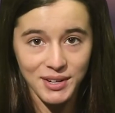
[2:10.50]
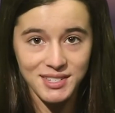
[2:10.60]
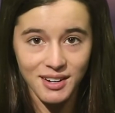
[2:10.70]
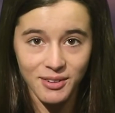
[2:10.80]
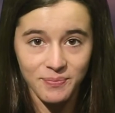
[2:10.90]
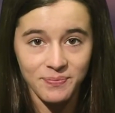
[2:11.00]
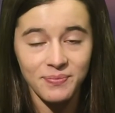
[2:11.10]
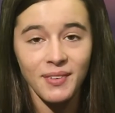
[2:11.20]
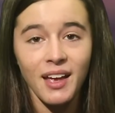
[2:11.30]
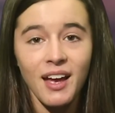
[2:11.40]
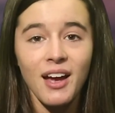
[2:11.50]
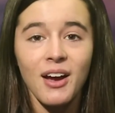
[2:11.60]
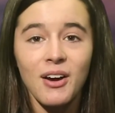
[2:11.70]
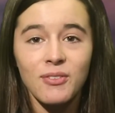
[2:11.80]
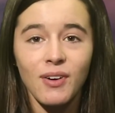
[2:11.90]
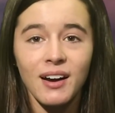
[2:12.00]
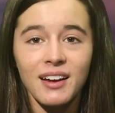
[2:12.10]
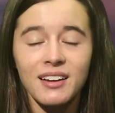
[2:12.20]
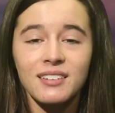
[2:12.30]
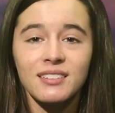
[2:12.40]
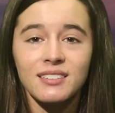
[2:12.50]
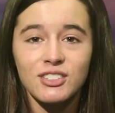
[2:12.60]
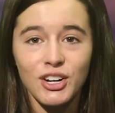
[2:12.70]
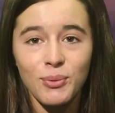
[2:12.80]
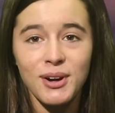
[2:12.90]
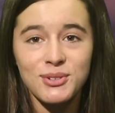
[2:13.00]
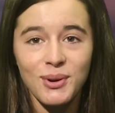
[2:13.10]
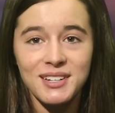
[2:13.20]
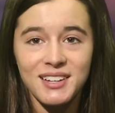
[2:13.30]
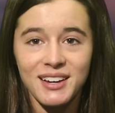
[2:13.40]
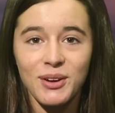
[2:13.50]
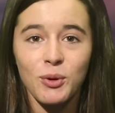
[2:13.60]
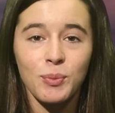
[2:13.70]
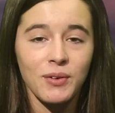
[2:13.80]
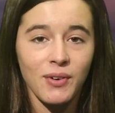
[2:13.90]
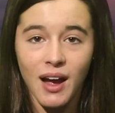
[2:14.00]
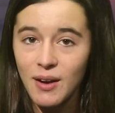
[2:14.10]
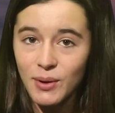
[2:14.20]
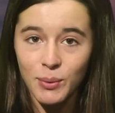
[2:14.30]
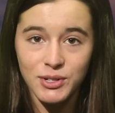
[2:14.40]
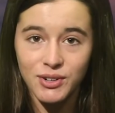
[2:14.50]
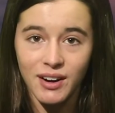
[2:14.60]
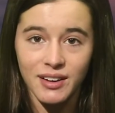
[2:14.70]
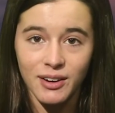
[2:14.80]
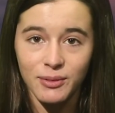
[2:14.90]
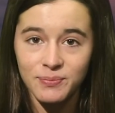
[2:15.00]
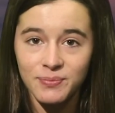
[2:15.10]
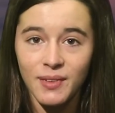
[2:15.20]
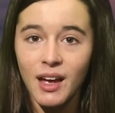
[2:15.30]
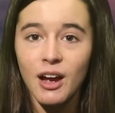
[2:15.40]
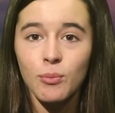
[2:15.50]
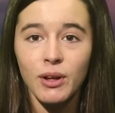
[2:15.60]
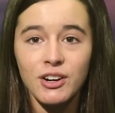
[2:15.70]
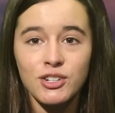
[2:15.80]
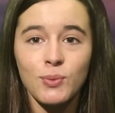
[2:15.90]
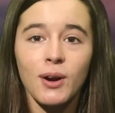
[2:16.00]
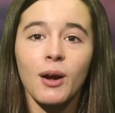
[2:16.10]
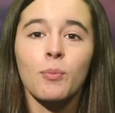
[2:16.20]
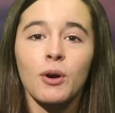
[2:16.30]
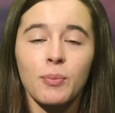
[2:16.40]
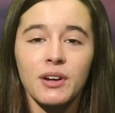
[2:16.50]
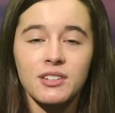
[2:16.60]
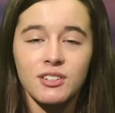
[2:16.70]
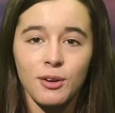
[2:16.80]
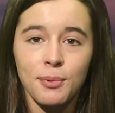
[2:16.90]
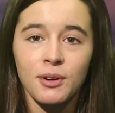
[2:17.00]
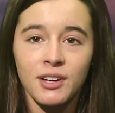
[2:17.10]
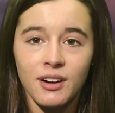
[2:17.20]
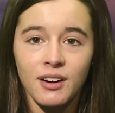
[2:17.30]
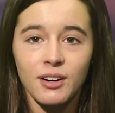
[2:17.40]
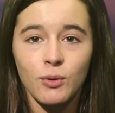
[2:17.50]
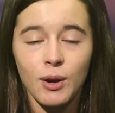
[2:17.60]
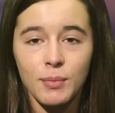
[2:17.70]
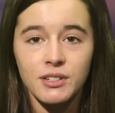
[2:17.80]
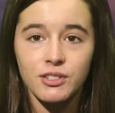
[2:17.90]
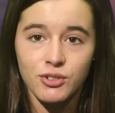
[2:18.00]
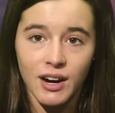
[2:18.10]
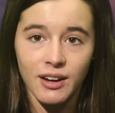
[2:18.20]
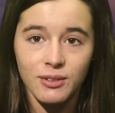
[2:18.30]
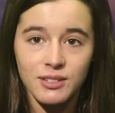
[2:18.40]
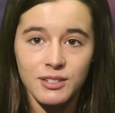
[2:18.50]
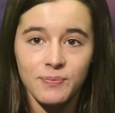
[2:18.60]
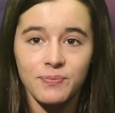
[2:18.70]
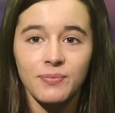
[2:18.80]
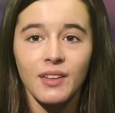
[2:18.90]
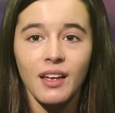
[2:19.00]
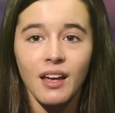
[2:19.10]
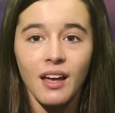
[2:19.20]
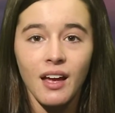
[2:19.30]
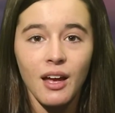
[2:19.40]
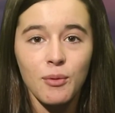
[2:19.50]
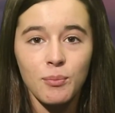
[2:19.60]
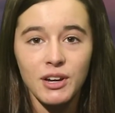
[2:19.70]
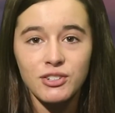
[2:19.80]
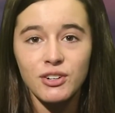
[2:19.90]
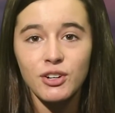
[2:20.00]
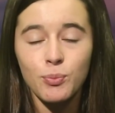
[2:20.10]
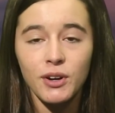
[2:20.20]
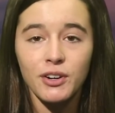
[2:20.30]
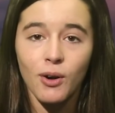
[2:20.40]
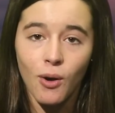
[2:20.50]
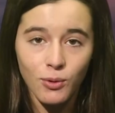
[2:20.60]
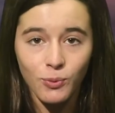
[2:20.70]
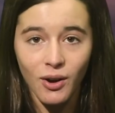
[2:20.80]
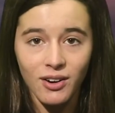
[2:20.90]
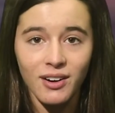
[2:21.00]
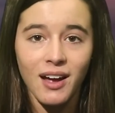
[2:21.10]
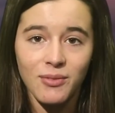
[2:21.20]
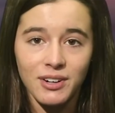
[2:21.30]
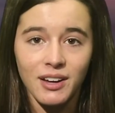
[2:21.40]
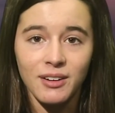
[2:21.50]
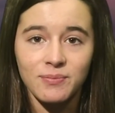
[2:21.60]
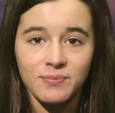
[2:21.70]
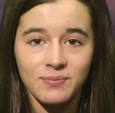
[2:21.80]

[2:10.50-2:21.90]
Wednesday. Friday, January 22nd will be for everyone trying out. Players should wear appropriate softball gear and equipment to tryouts. Make sure you bring your own water every day.